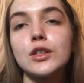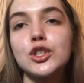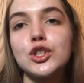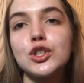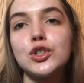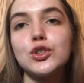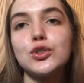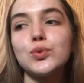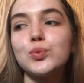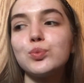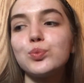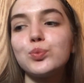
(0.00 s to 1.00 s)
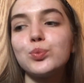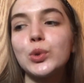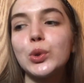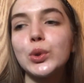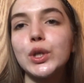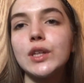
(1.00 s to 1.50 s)
shh,
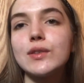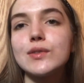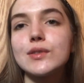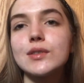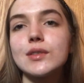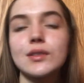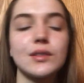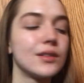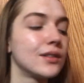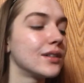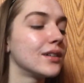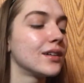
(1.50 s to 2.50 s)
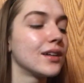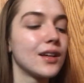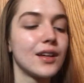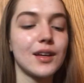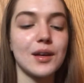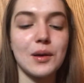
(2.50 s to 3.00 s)
boys.
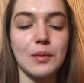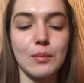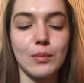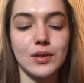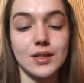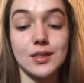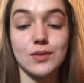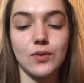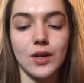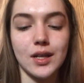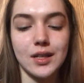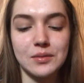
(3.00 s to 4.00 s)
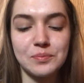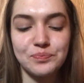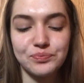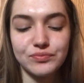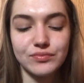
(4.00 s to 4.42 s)
But it's fine.